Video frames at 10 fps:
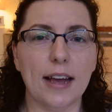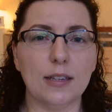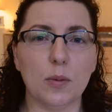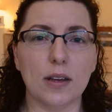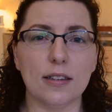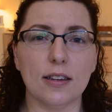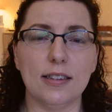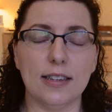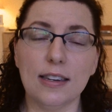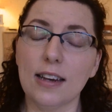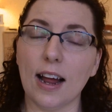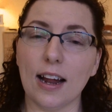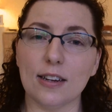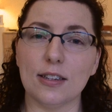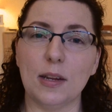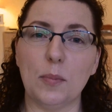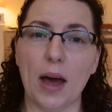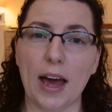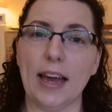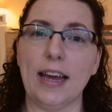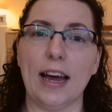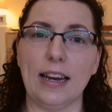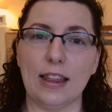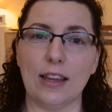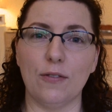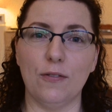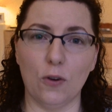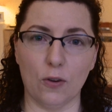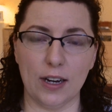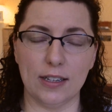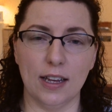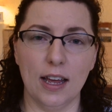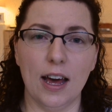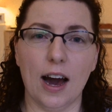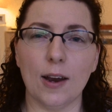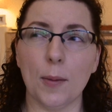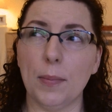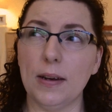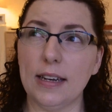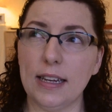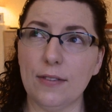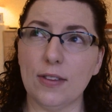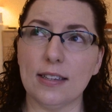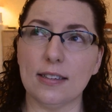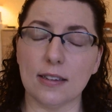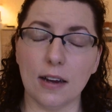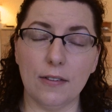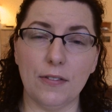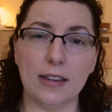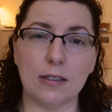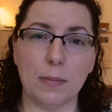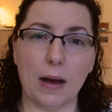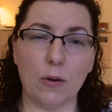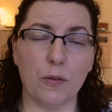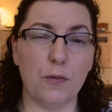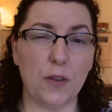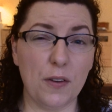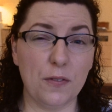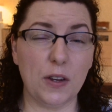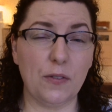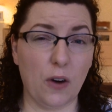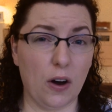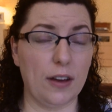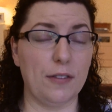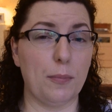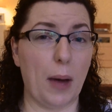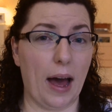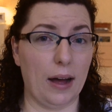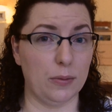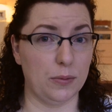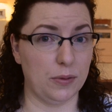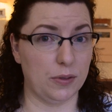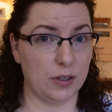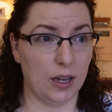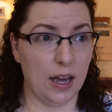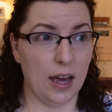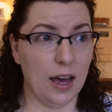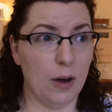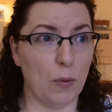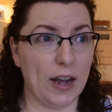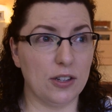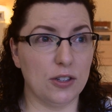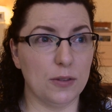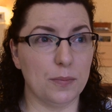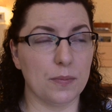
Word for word: is because I didn't actually pay anything for it and I believe this stuff is about £55 which